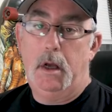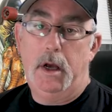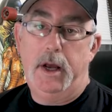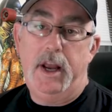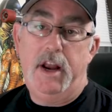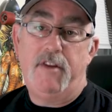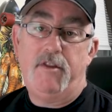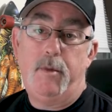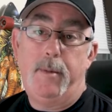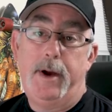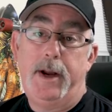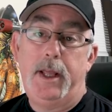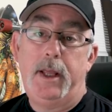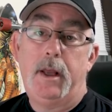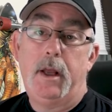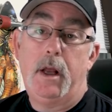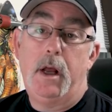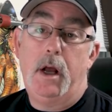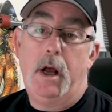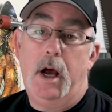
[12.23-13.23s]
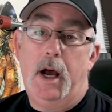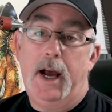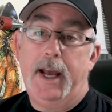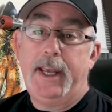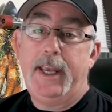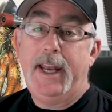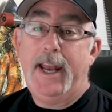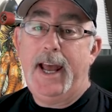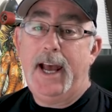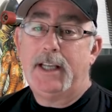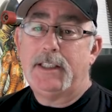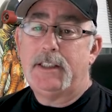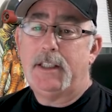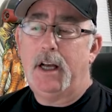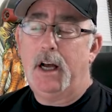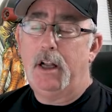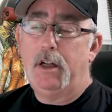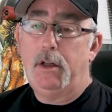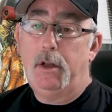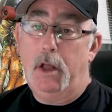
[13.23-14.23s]
Hey everybody, I get
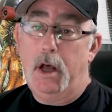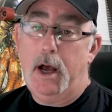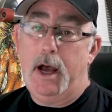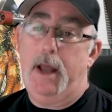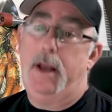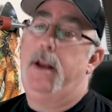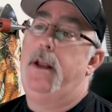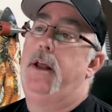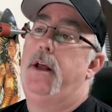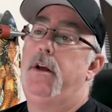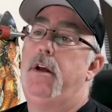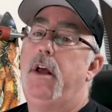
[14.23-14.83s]
asked a lot,